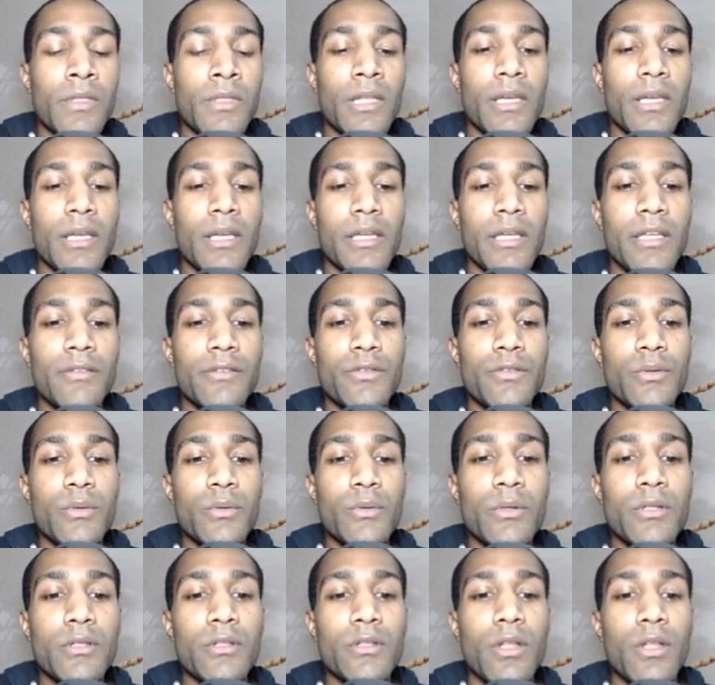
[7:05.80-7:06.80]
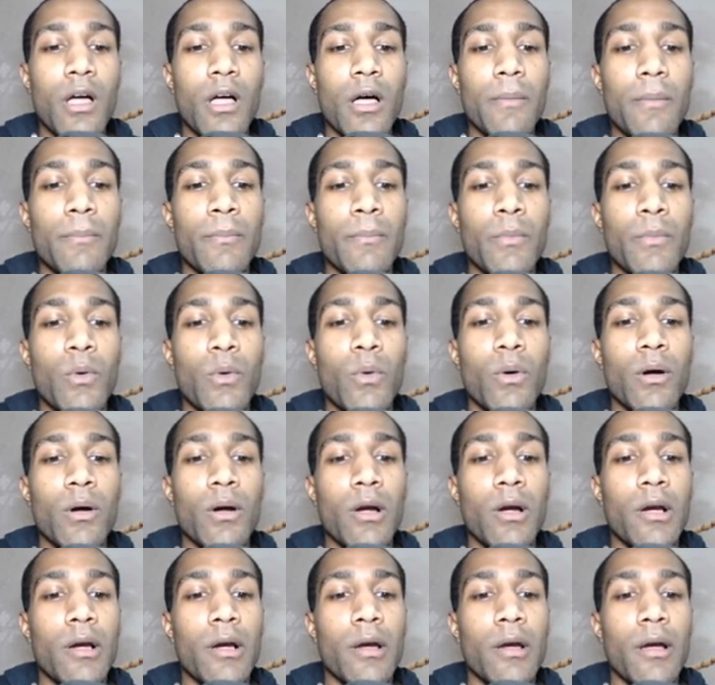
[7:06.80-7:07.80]
it gives you a lot
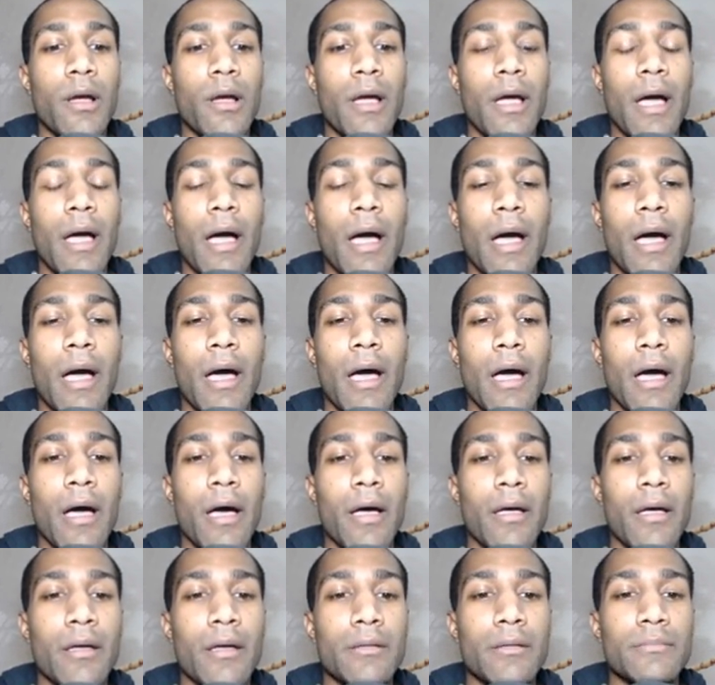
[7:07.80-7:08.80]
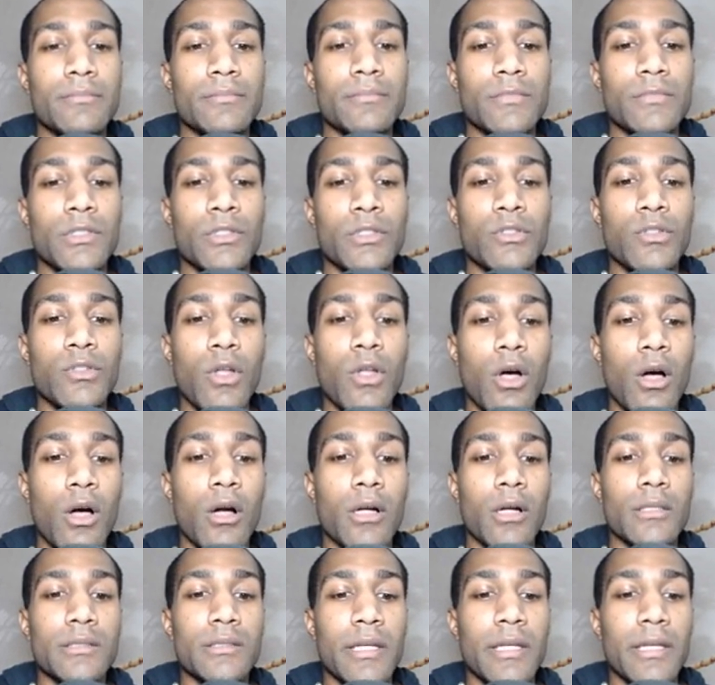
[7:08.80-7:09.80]
more
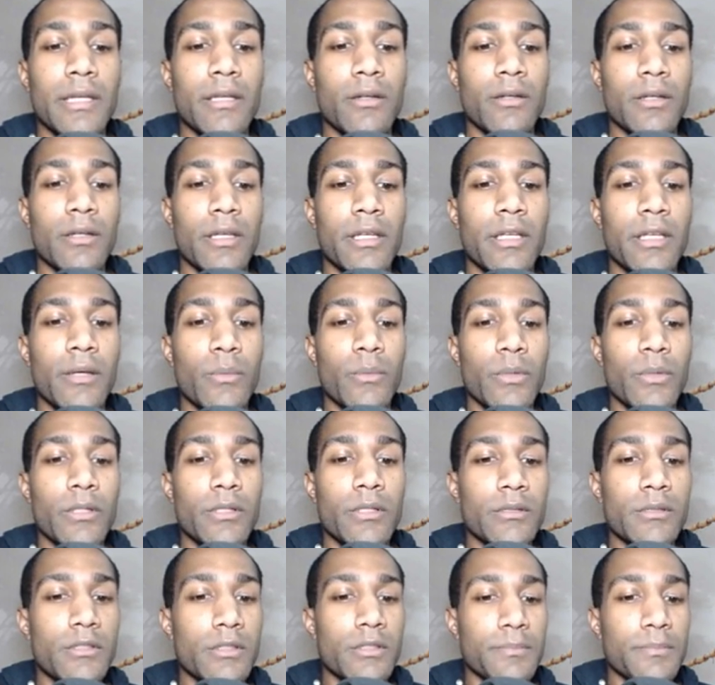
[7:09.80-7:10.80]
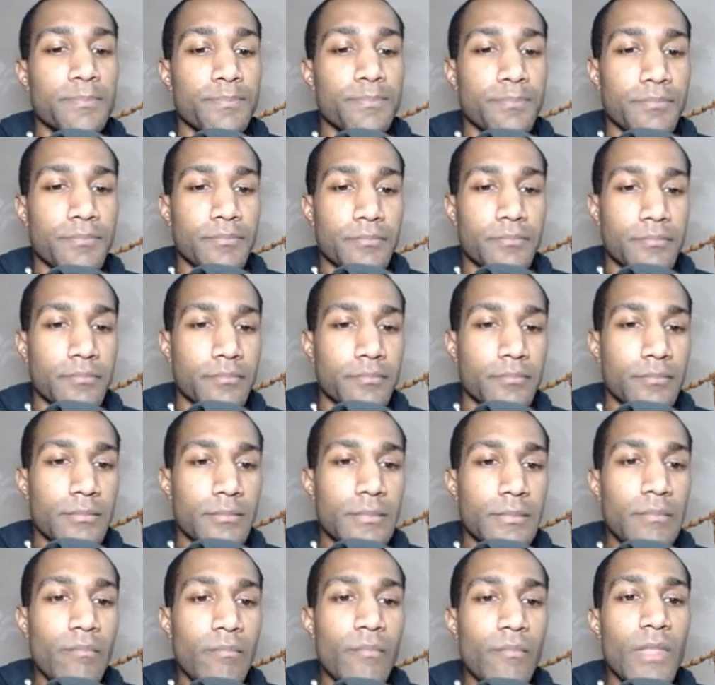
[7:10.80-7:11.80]
long tail keywords.
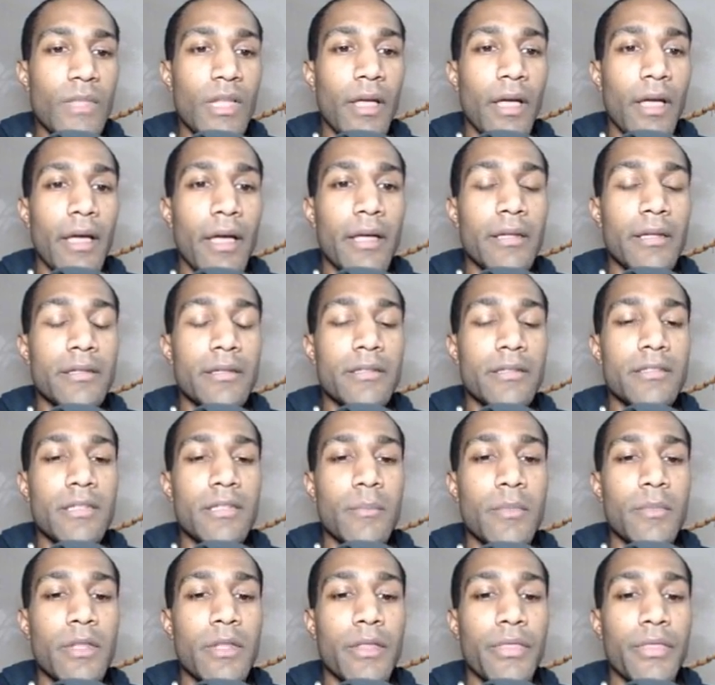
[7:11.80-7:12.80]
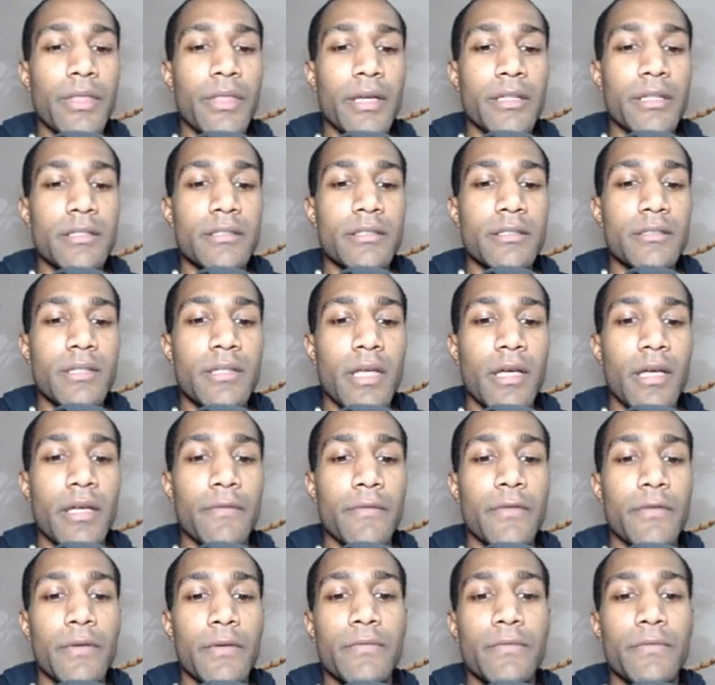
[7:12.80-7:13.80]
And some of the things that,
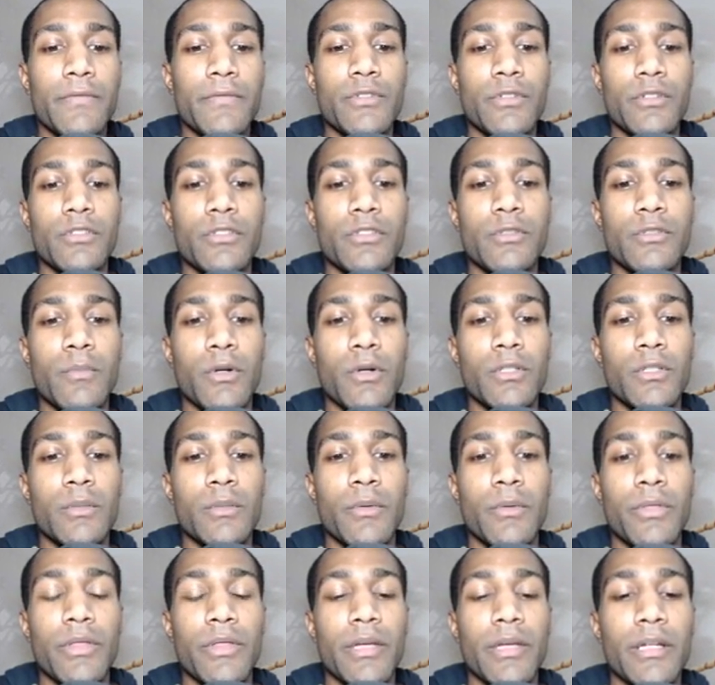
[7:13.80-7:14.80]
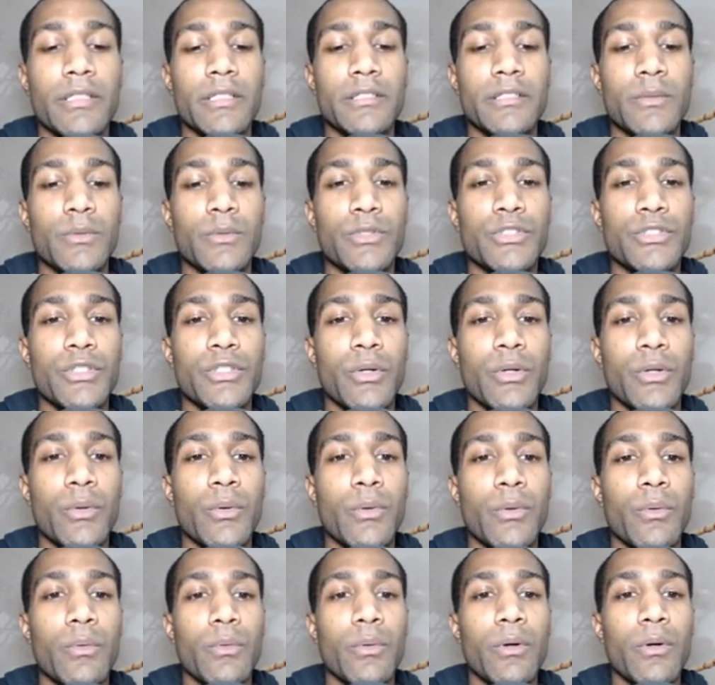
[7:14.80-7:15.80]
if you've searched multiple things, it will
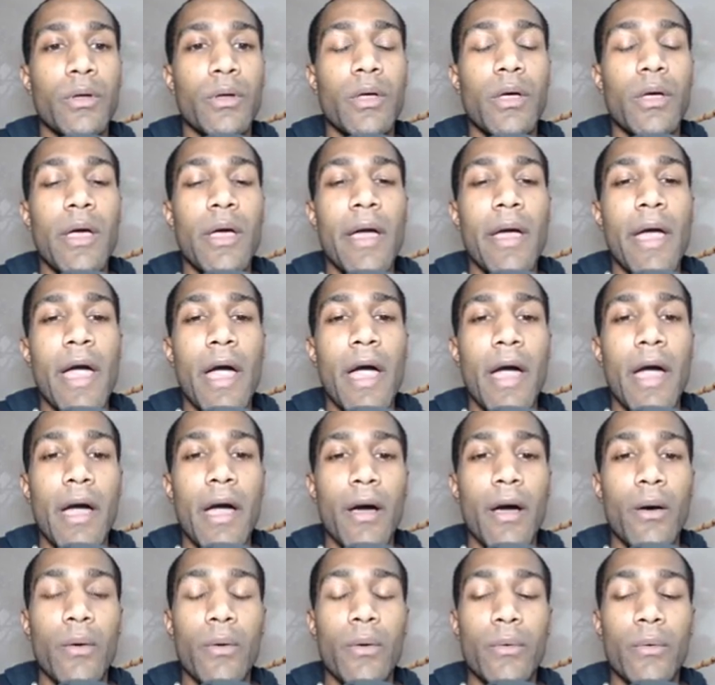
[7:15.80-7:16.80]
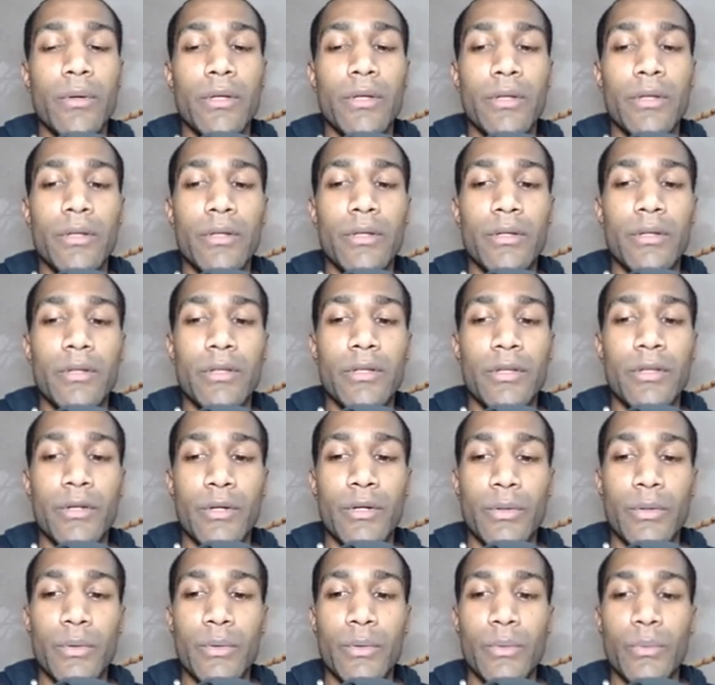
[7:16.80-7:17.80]
show how
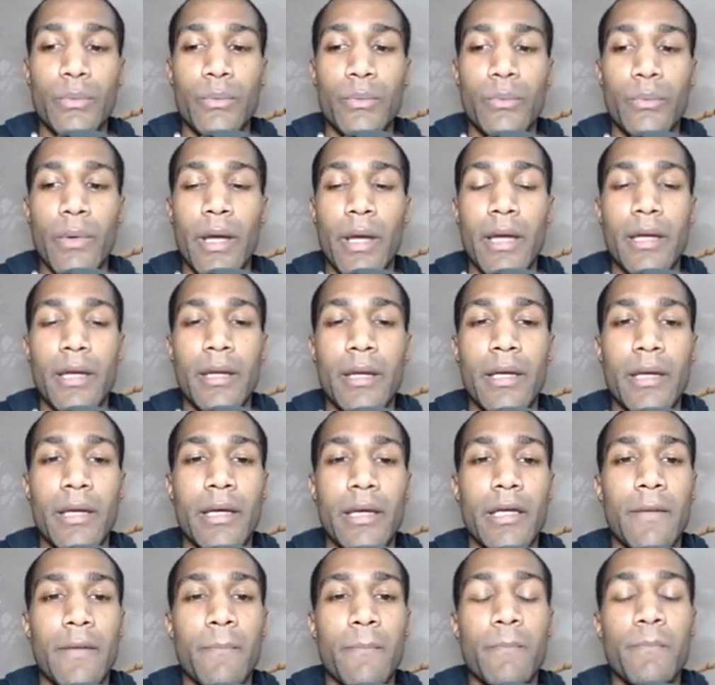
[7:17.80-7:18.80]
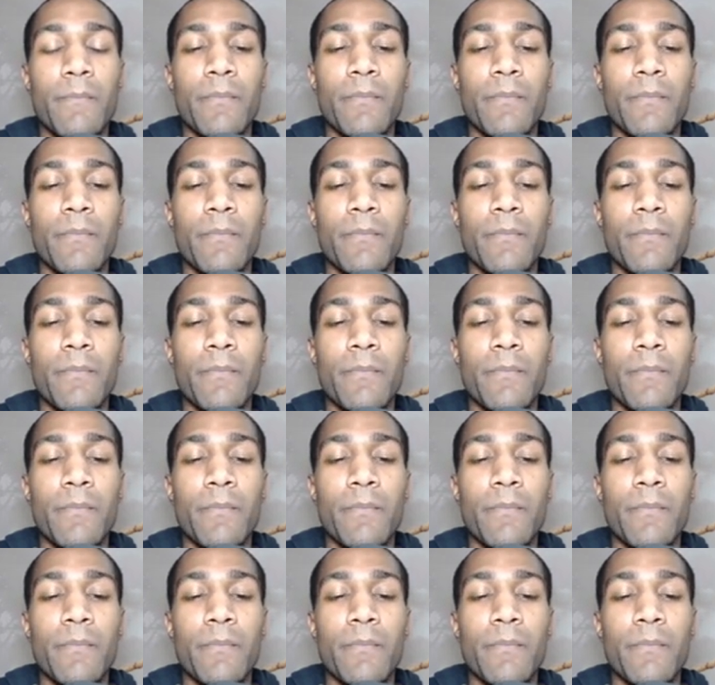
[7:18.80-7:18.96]
you're rating